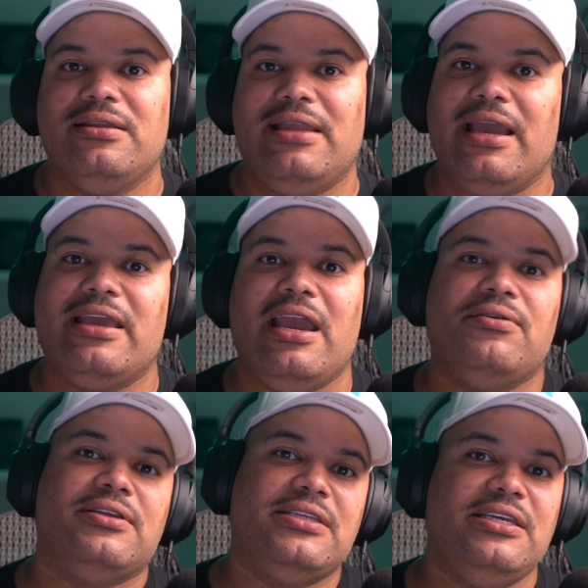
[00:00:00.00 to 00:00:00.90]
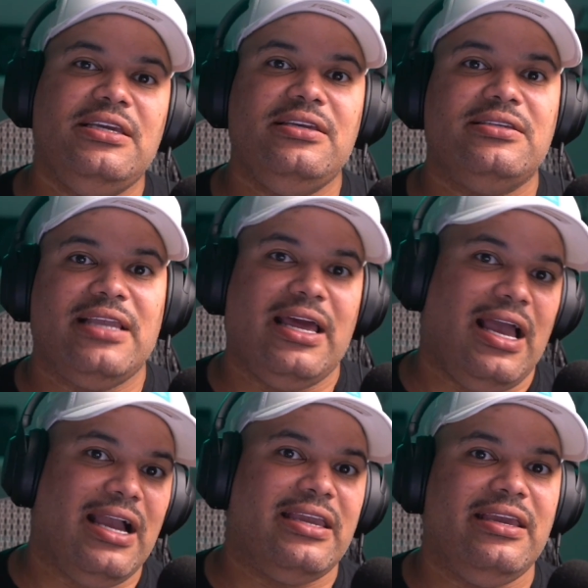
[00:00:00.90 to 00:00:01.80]
That guarantees that
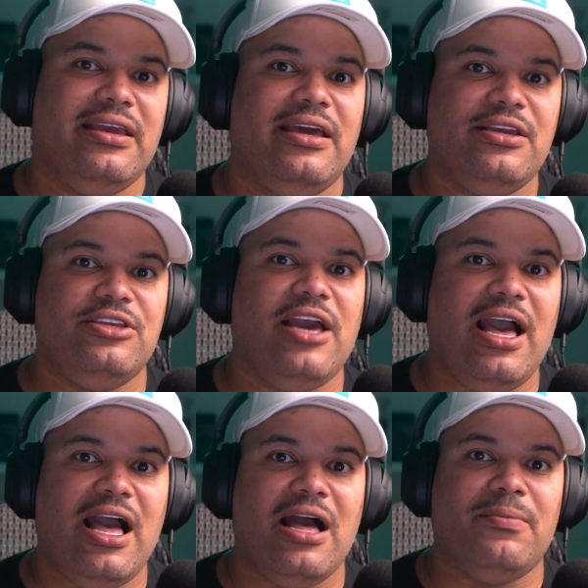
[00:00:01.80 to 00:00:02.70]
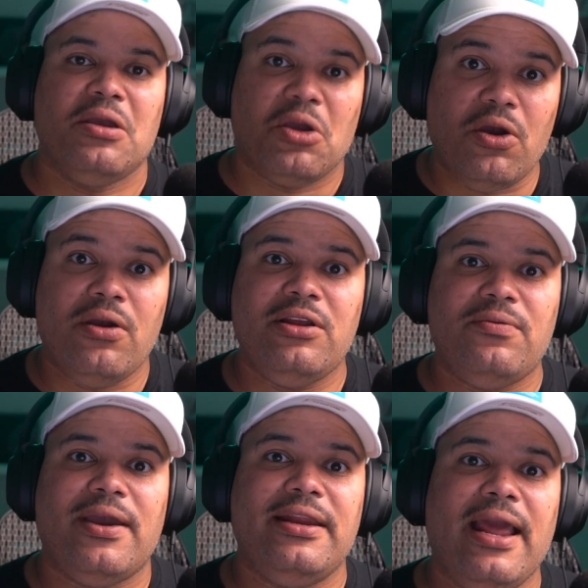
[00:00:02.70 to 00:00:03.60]
I can get a job. Currently,
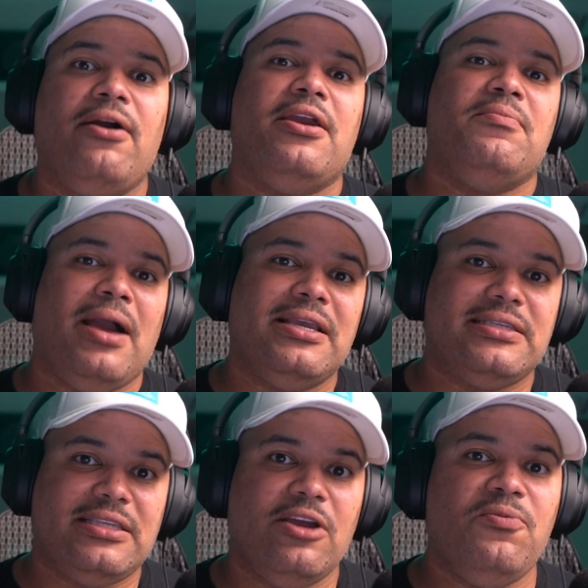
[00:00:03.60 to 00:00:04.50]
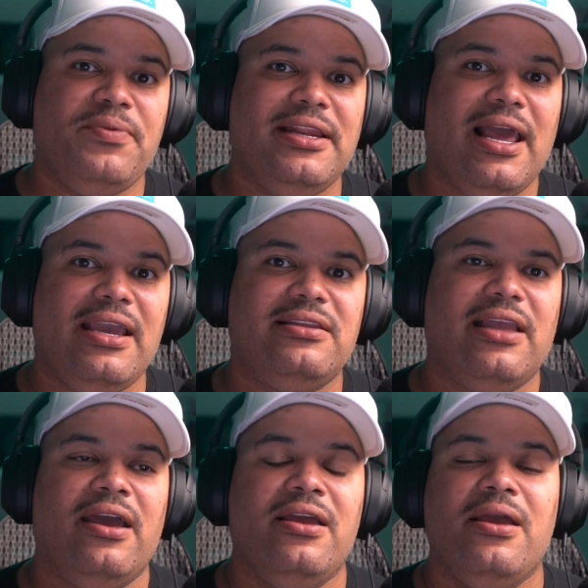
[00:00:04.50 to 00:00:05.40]
right now, it might still be like
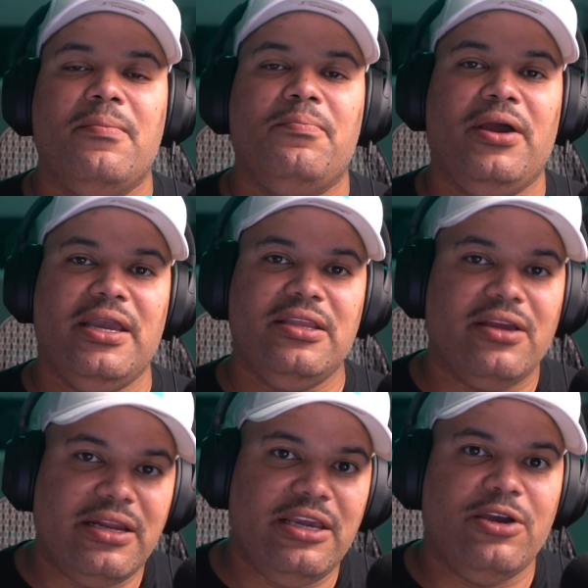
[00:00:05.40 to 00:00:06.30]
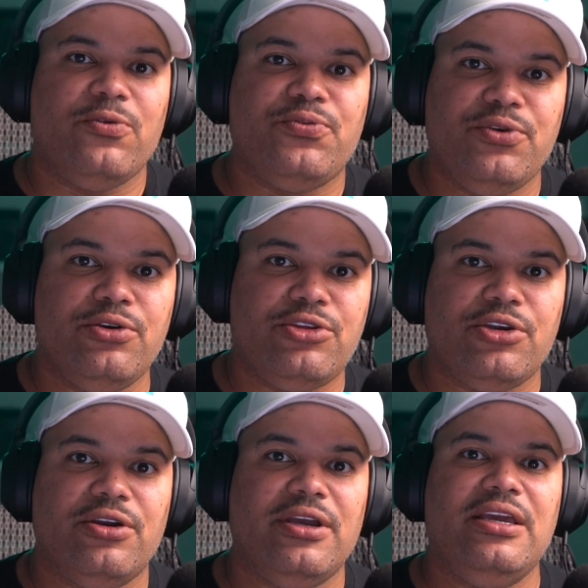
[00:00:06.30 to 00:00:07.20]
that, but in the near
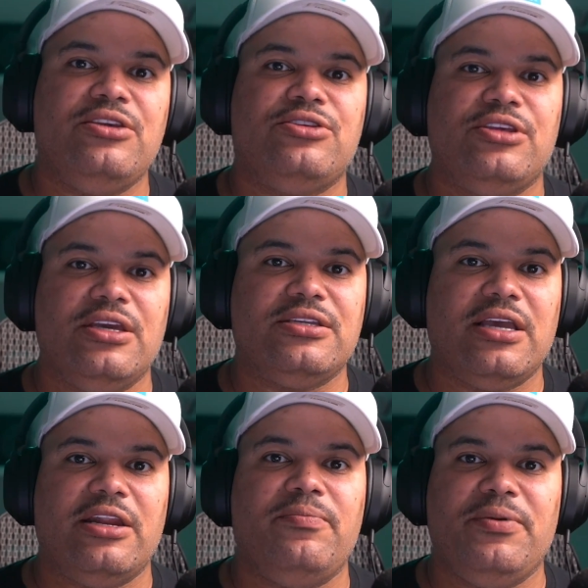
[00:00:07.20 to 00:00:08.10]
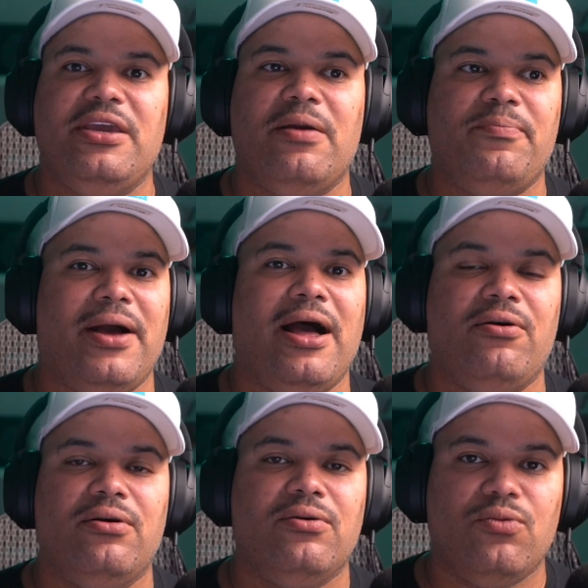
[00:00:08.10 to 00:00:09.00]
future, it's just gonna be
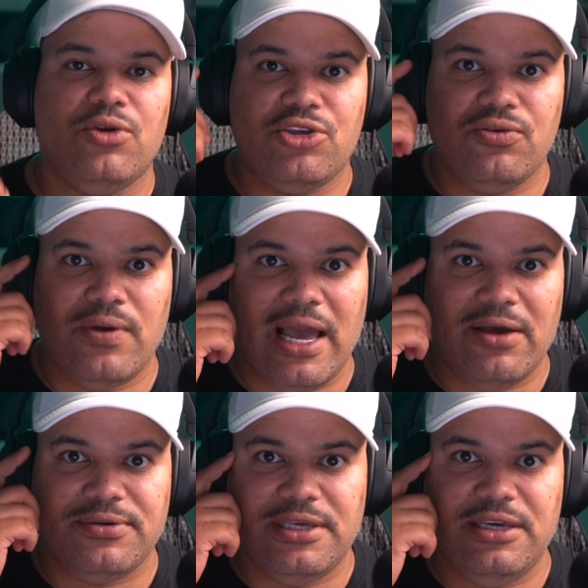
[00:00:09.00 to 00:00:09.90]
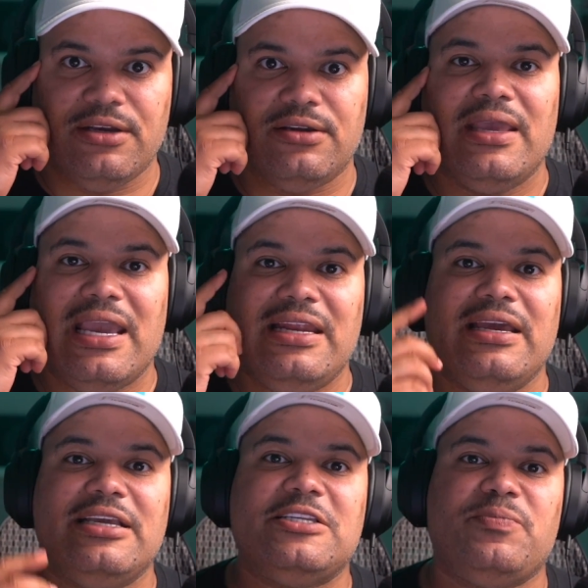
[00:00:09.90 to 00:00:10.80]
about what you have here and the
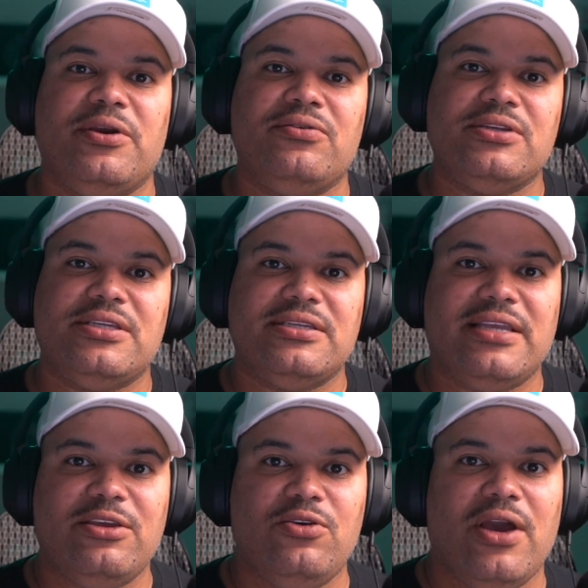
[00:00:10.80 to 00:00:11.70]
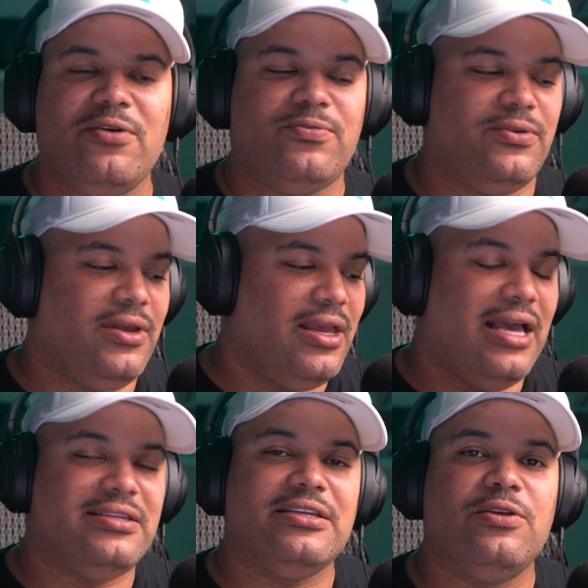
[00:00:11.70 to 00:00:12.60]
experiences that you have
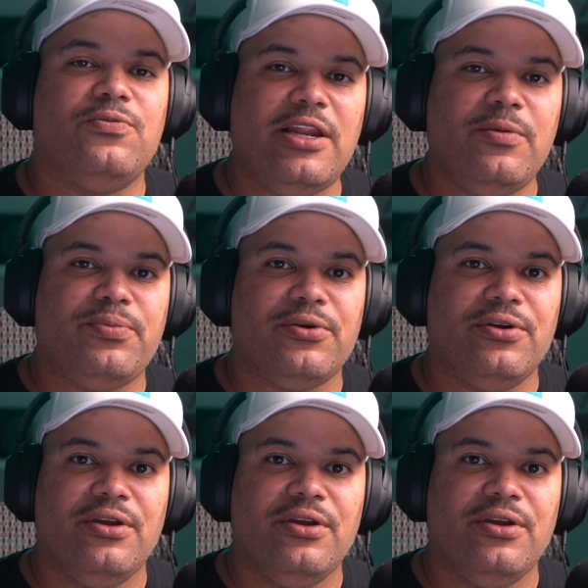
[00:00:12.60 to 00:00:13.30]
as a developer.